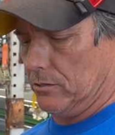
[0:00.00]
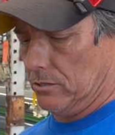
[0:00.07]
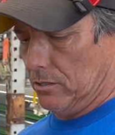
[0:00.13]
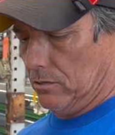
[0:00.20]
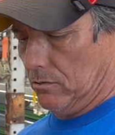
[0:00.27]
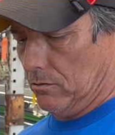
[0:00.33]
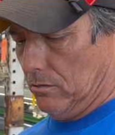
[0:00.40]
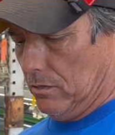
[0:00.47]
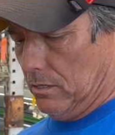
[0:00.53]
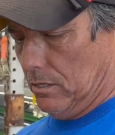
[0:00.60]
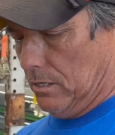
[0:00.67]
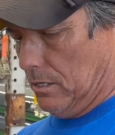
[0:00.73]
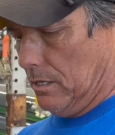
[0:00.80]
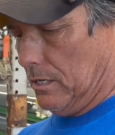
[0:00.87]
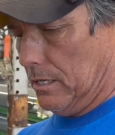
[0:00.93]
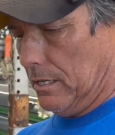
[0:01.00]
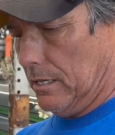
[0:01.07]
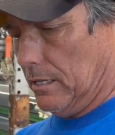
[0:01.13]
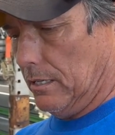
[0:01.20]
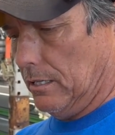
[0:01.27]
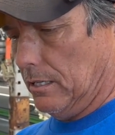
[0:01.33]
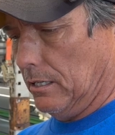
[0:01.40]
So
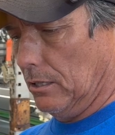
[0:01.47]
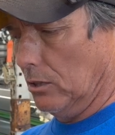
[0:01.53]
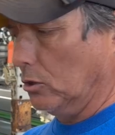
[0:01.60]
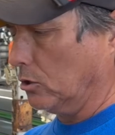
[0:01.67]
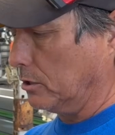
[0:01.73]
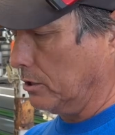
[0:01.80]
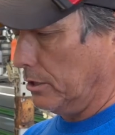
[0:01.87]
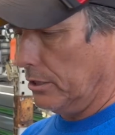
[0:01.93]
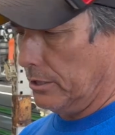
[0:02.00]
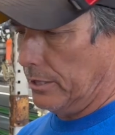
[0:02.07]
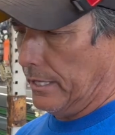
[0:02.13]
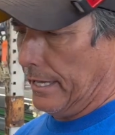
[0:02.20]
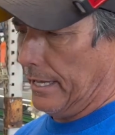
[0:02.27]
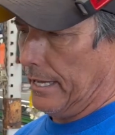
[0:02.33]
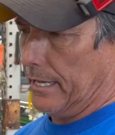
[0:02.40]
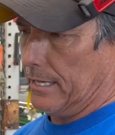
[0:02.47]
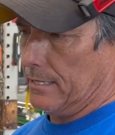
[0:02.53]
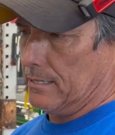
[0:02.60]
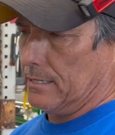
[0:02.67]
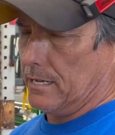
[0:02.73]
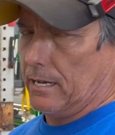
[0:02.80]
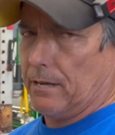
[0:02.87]
it'll look good
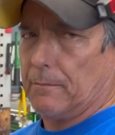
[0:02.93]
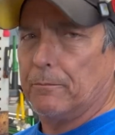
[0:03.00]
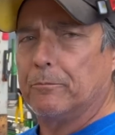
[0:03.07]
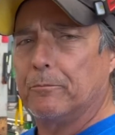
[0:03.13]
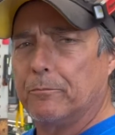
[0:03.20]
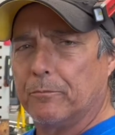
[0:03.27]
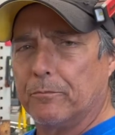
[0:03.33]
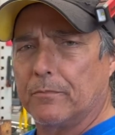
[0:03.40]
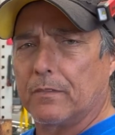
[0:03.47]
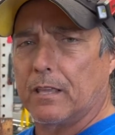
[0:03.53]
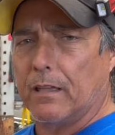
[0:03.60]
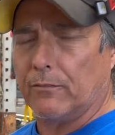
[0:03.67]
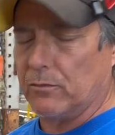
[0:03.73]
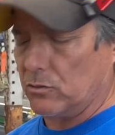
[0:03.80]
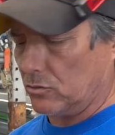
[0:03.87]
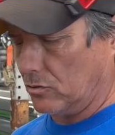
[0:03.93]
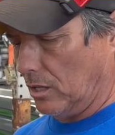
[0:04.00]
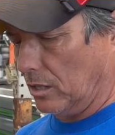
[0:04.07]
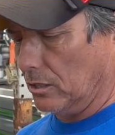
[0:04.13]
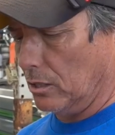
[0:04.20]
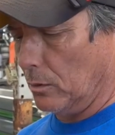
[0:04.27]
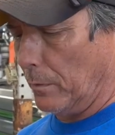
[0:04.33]
and give us
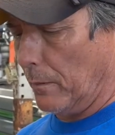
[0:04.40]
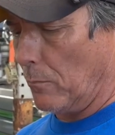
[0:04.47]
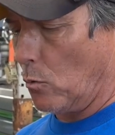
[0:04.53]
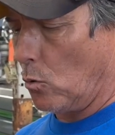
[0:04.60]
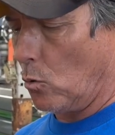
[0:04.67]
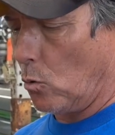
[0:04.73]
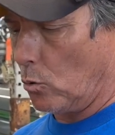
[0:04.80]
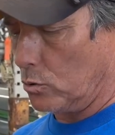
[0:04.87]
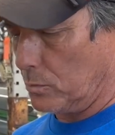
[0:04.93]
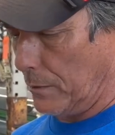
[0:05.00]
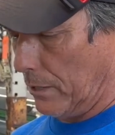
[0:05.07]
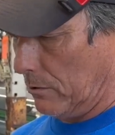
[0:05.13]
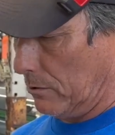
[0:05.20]
a little bit more horsepower.